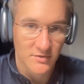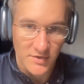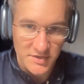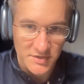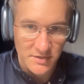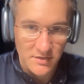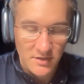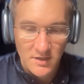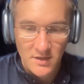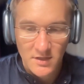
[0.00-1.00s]
question.
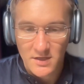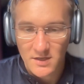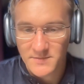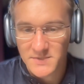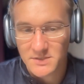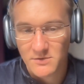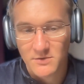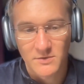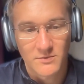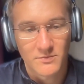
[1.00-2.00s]

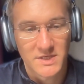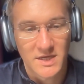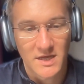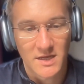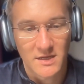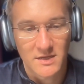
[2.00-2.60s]
So we take,